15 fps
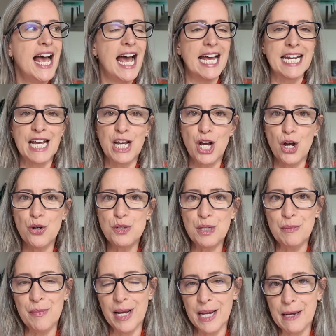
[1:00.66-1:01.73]
and I go
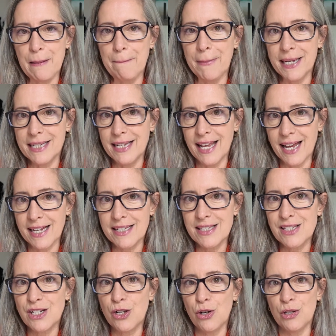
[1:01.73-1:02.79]
to make my
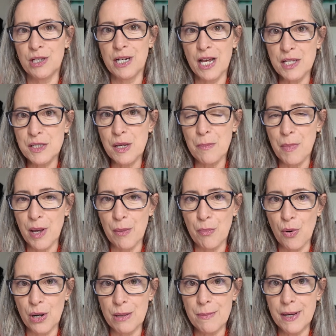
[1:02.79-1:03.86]
next colonoscopy
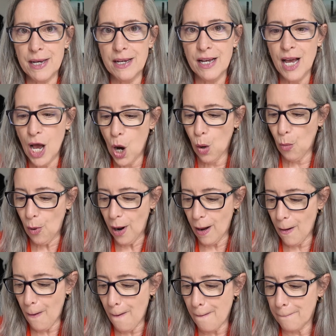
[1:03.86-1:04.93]
appointment.
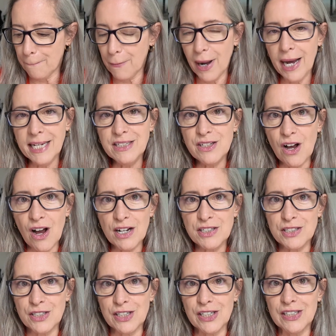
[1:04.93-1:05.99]
Well, my
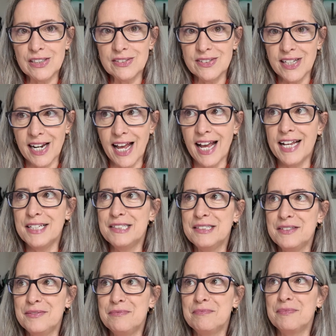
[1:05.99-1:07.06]
doctor that I
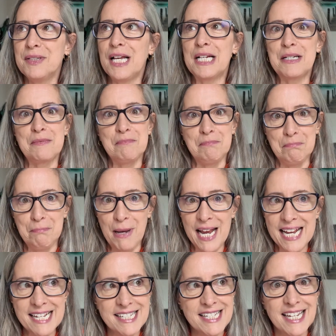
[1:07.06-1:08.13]

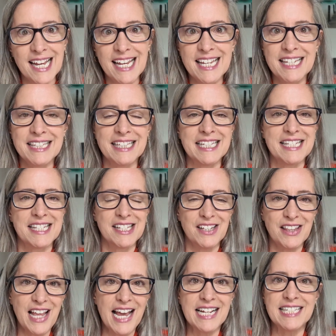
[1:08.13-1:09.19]
painstakingly
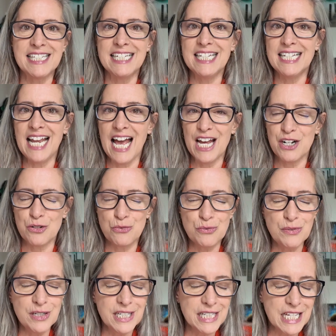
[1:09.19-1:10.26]
selected had a
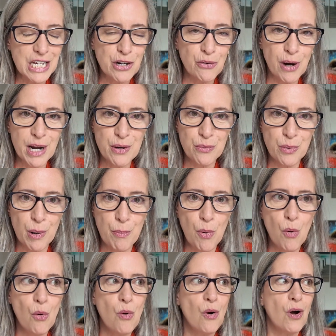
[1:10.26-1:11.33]
really great
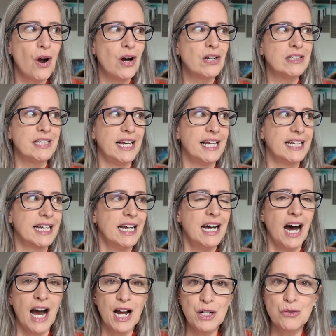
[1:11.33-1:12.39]
rapport.
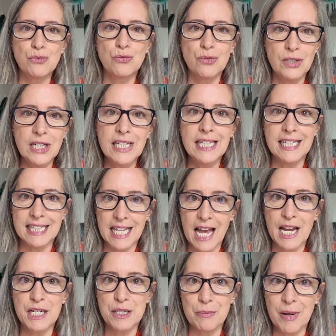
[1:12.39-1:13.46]
I really
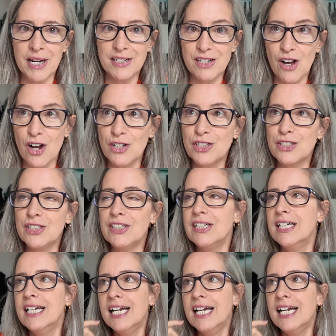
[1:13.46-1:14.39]
liked my doctor.